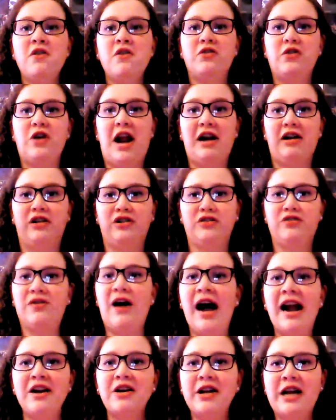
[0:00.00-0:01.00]
for Air of
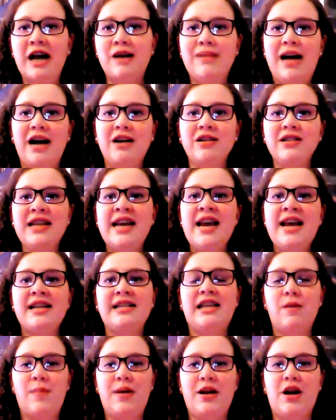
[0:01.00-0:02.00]
Fire to come out.
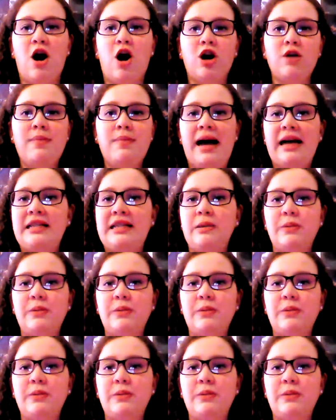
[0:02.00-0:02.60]
It's gonna be in hardback,